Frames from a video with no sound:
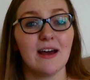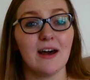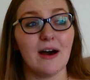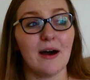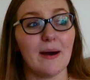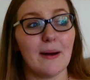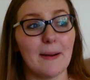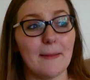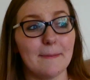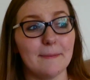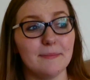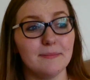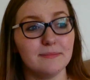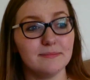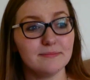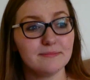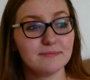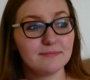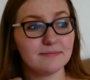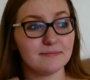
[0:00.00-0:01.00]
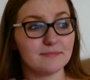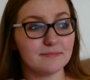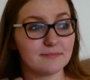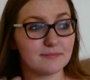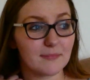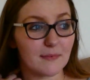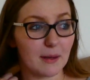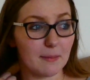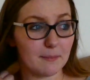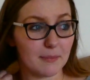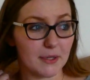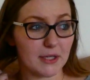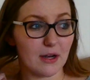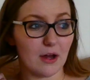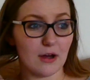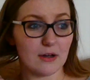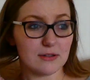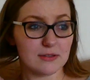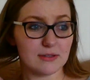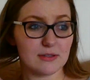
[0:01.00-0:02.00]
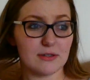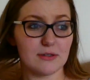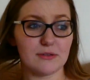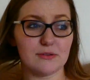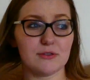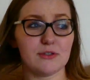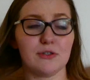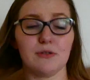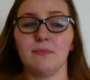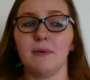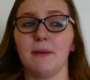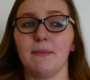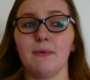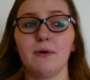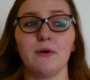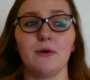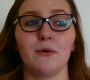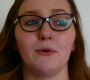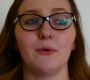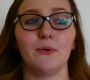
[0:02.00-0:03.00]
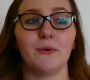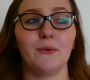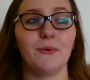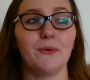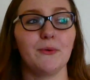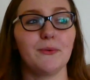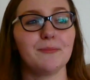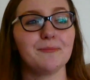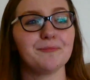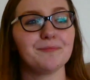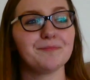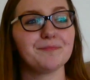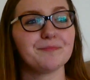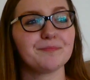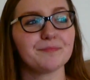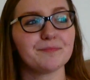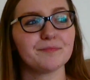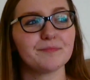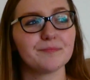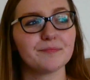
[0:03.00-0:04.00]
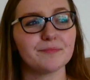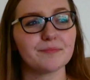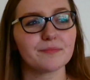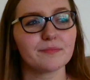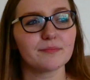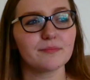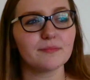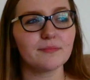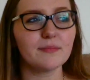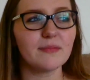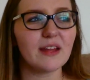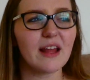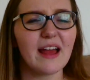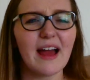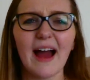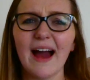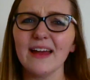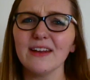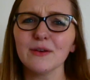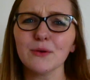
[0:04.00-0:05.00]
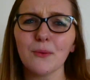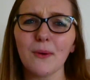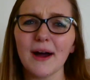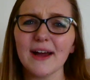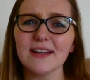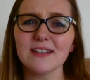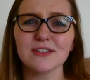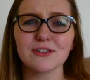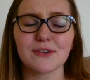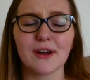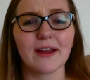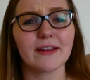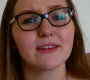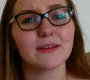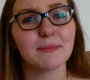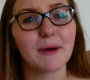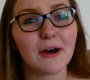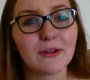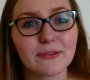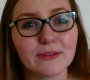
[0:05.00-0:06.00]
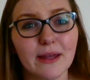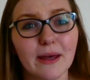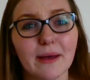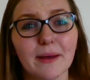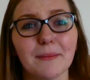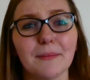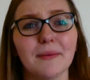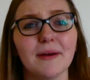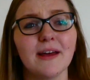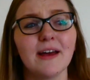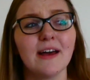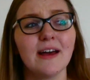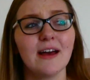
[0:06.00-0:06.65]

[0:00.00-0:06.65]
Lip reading: But also two people who had a quiet strength about them.